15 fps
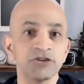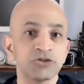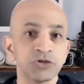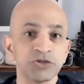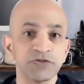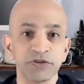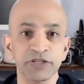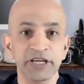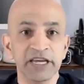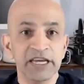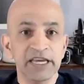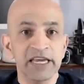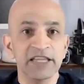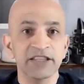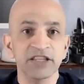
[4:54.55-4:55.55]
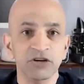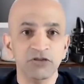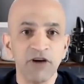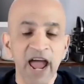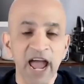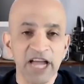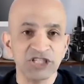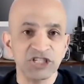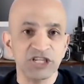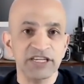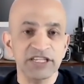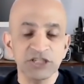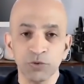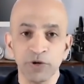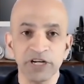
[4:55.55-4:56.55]
Truthfully, in the crash
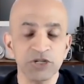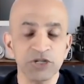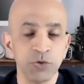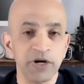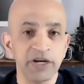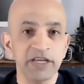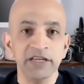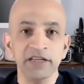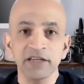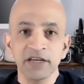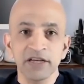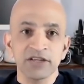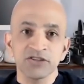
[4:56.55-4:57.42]
in 2020,